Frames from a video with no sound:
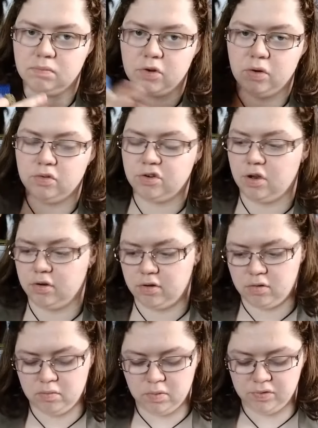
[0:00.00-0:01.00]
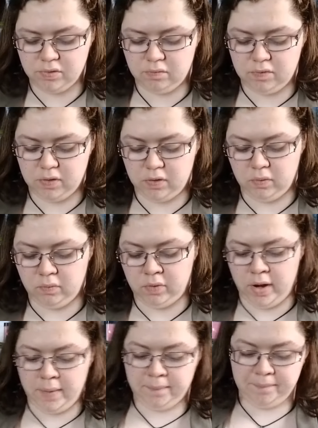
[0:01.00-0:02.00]
throat chakra wasn't feeling
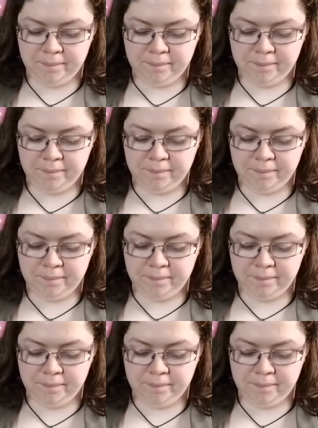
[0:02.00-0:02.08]
right.